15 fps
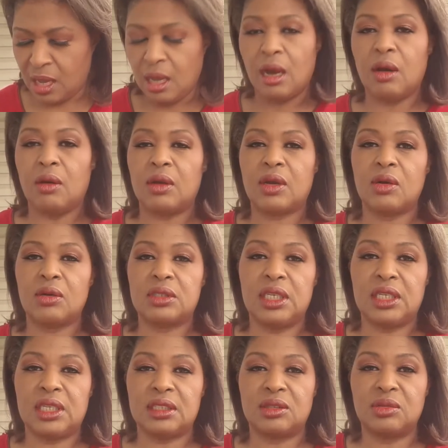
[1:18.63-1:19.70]
Oh, and Cocotique
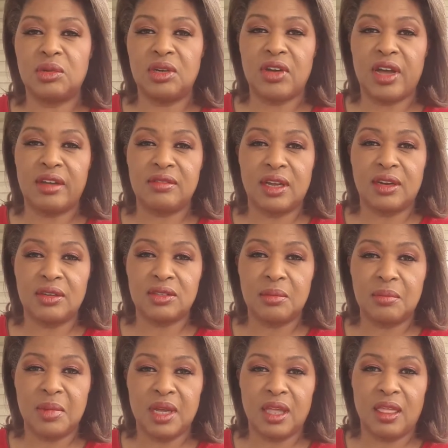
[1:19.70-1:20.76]
is $25 a
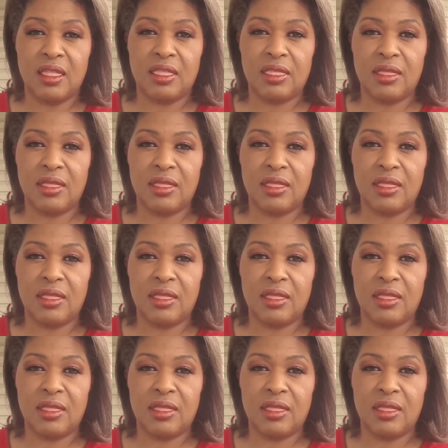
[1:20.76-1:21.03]
month.